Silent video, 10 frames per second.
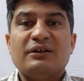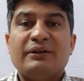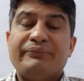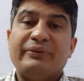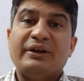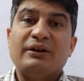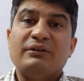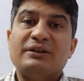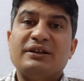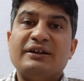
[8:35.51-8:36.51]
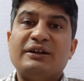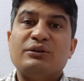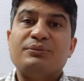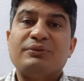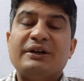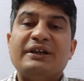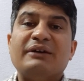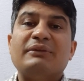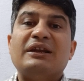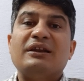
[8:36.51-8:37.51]
if we give at the rate of 20
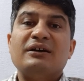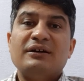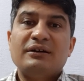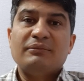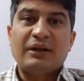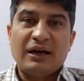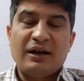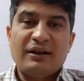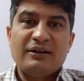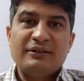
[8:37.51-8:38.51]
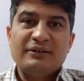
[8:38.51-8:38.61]
ml per hour,